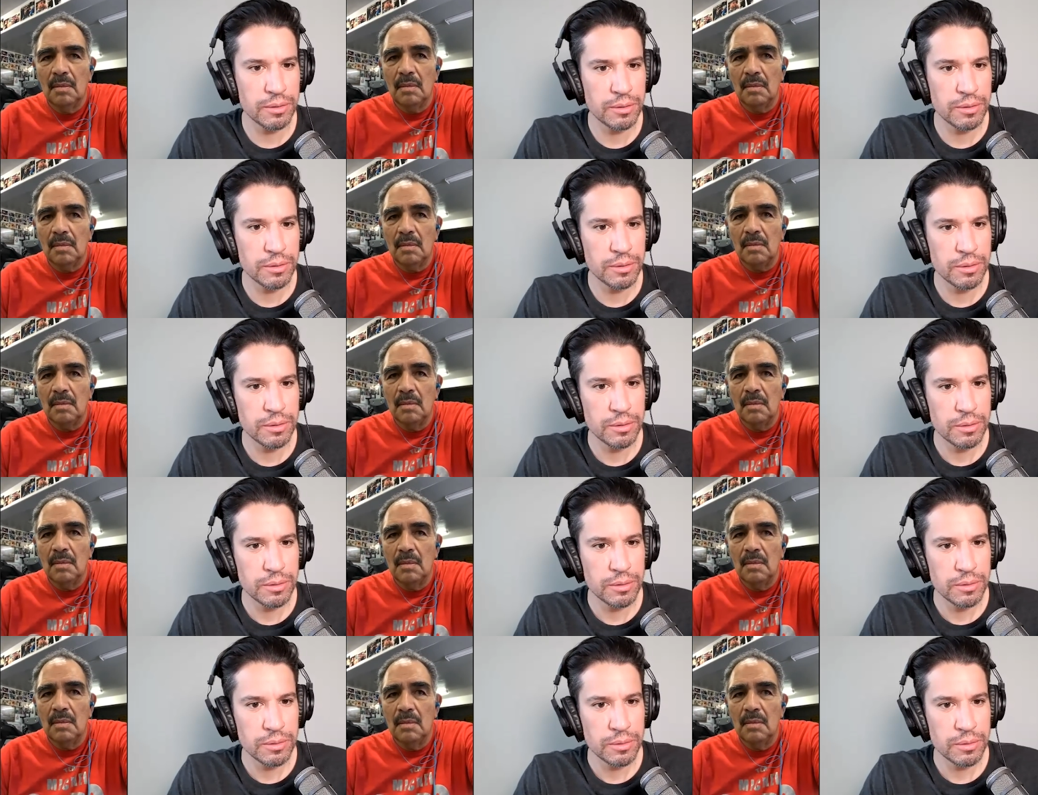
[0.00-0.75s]

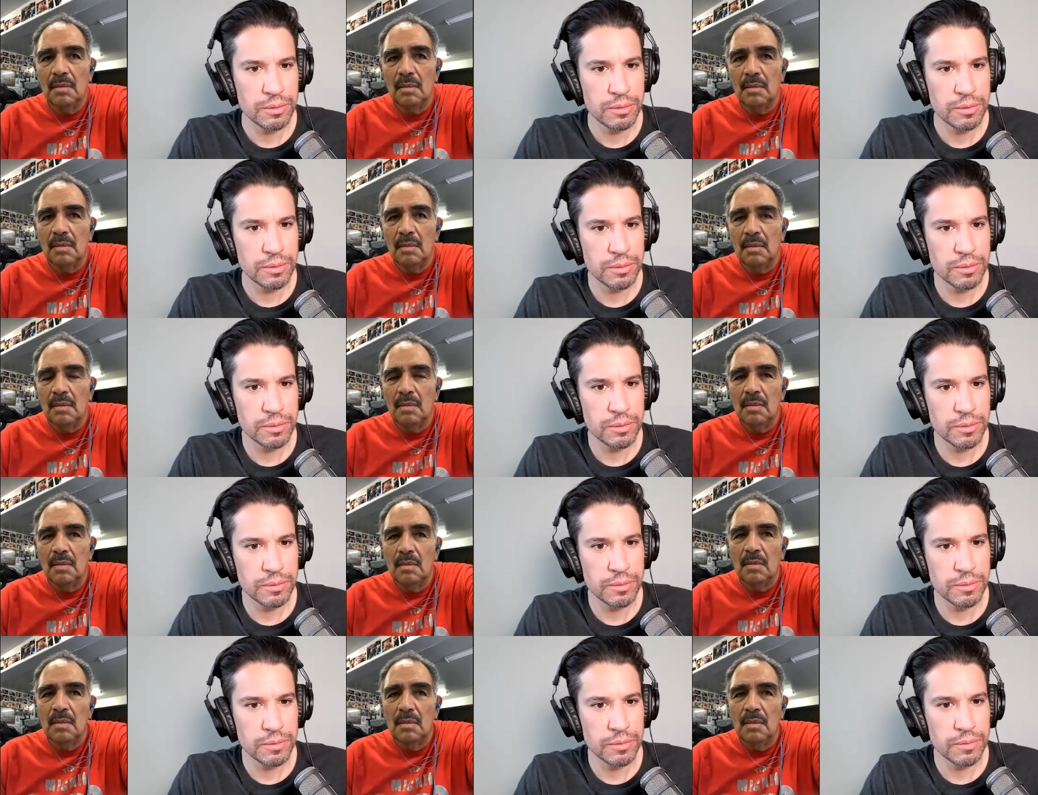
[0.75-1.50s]

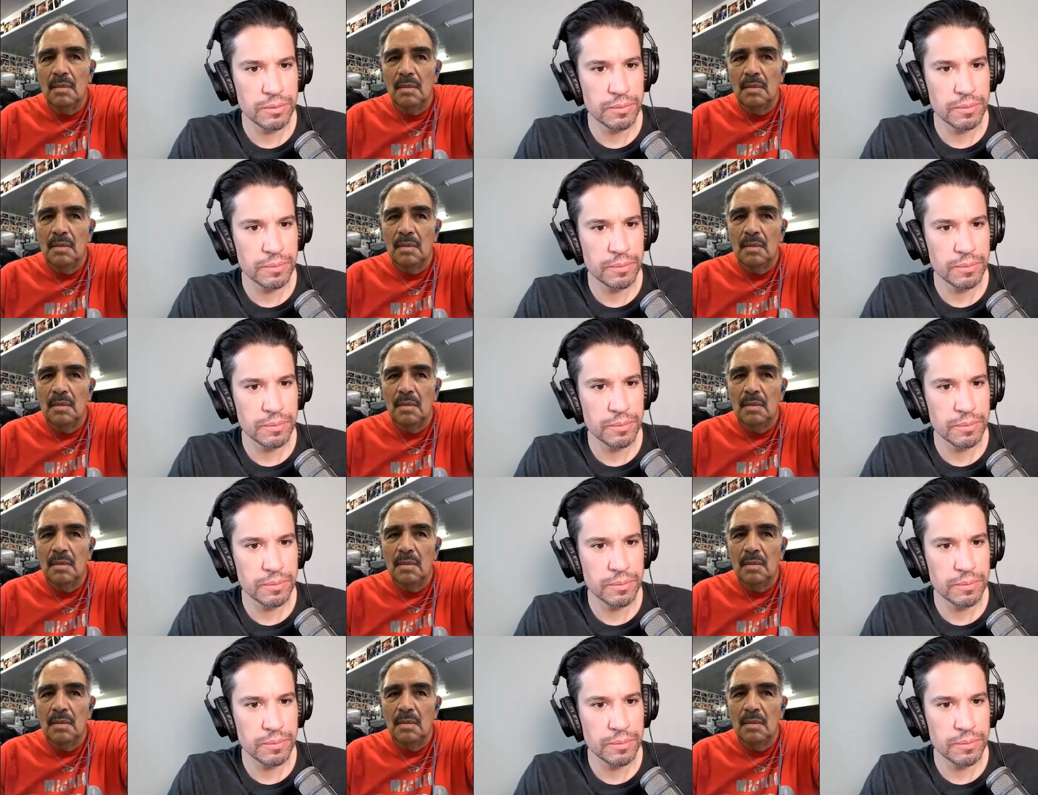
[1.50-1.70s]
Nothing is said.